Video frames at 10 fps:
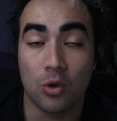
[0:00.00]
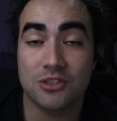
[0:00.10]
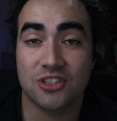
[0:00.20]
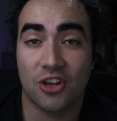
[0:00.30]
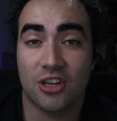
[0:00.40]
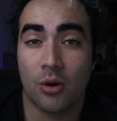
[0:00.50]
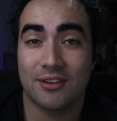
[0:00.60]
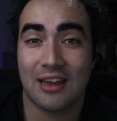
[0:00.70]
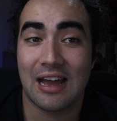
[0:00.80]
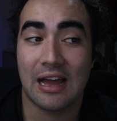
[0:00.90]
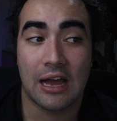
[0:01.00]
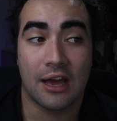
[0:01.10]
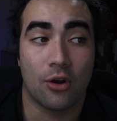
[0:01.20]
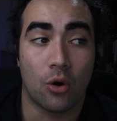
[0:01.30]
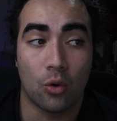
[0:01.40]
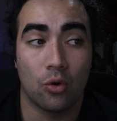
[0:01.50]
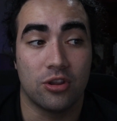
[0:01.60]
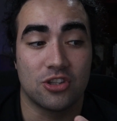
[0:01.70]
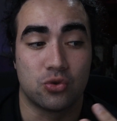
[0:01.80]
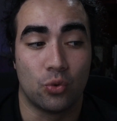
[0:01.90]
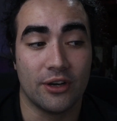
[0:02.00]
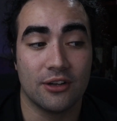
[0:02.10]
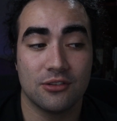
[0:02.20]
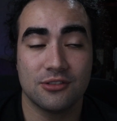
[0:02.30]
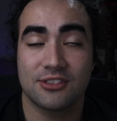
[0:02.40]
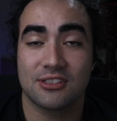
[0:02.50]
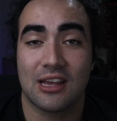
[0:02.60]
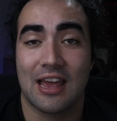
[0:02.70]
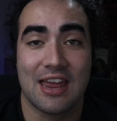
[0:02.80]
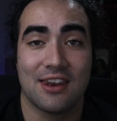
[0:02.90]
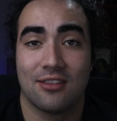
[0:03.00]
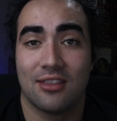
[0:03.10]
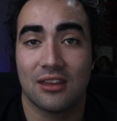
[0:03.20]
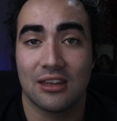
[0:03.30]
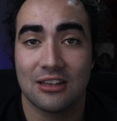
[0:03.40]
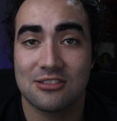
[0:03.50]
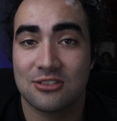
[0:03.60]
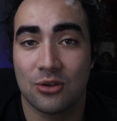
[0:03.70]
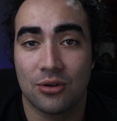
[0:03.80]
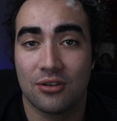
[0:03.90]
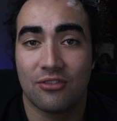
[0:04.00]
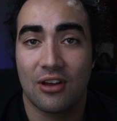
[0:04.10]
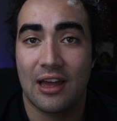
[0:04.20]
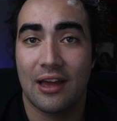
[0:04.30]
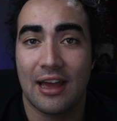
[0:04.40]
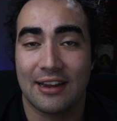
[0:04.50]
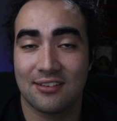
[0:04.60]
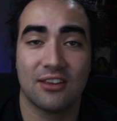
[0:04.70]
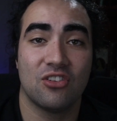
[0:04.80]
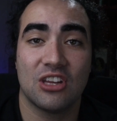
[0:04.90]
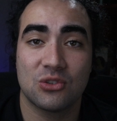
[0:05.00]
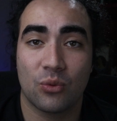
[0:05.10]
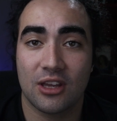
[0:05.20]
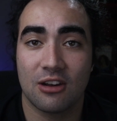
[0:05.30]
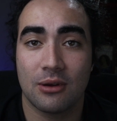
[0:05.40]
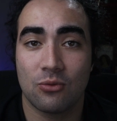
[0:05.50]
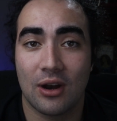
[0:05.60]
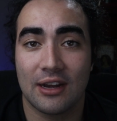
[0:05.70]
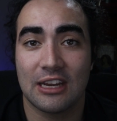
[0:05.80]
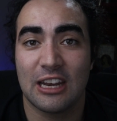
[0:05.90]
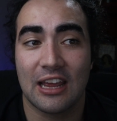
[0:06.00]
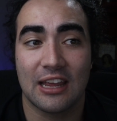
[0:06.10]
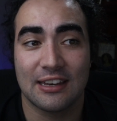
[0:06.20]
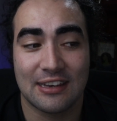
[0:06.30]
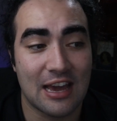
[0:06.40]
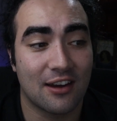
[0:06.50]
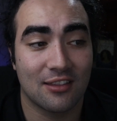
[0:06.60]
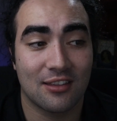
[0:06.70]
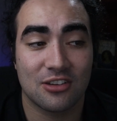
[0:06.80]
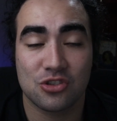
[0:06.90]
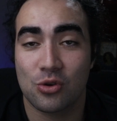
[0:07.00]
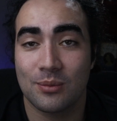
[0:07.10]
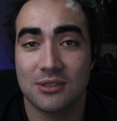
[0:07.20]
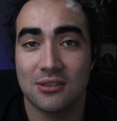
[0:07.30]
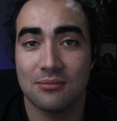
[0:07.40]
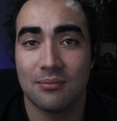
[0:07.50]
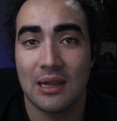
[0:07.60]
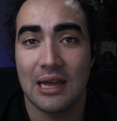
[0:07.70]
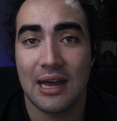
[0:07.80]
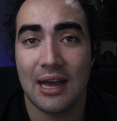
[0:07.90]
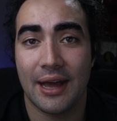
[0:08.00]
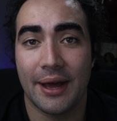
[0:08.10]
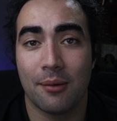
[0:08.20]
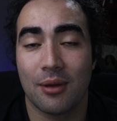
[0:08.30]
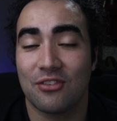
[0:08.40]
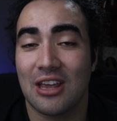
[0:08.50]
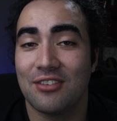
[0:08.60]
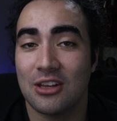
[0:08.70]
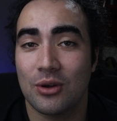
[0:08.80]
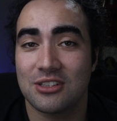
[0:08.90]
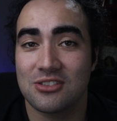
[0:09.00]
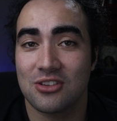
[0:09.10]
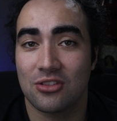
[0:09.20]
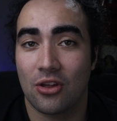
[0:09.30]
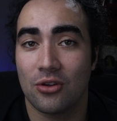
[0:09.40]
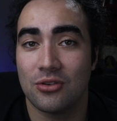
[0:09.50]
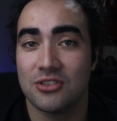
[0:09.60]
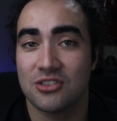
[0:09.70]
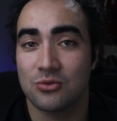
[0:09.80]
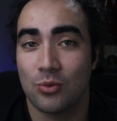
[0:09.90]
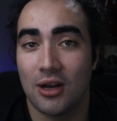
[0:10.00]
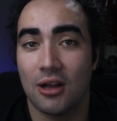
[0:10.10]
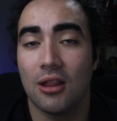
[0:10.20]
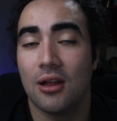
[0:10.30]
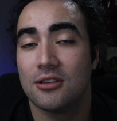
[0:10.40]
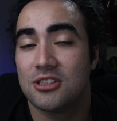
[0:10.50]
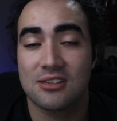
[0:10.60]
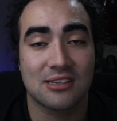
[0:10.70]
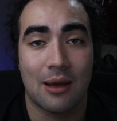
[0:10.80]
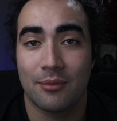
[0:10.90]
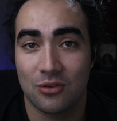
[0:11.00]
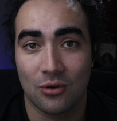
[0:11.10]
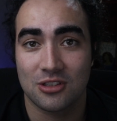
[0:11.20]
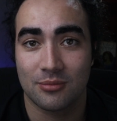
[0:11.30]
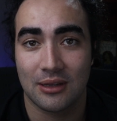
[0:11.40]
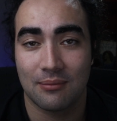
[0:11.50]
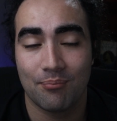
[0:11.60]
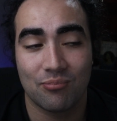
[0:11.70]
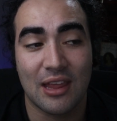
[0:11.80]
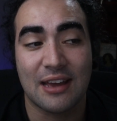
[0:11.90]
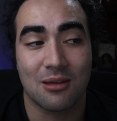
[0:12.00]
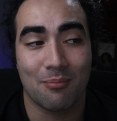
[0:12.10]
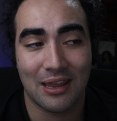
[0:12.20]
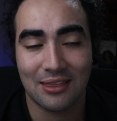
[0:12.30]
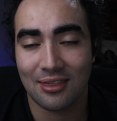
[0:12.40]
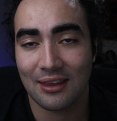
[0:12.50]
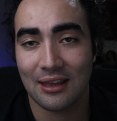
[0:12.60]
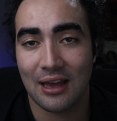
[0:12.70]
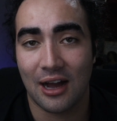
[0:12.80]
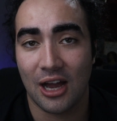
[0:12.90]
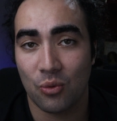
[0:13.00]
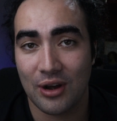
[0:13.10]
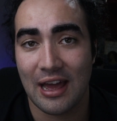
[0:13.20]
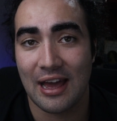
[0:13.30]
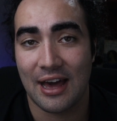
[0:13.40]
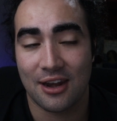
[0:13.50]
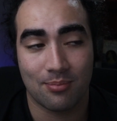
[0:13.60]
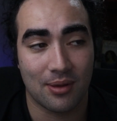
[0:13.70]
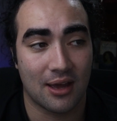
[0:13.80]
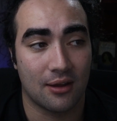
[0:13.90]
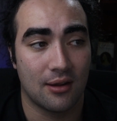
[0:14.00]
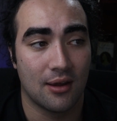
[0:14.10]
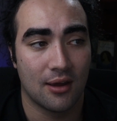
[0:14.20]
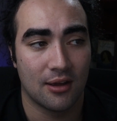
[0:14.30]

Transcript: also going to add all the drills and the sort of activities we're gonna be running down in the description. Um, if you have any questions on those as well, just come and talk to me. Now, the main thing I wanna add about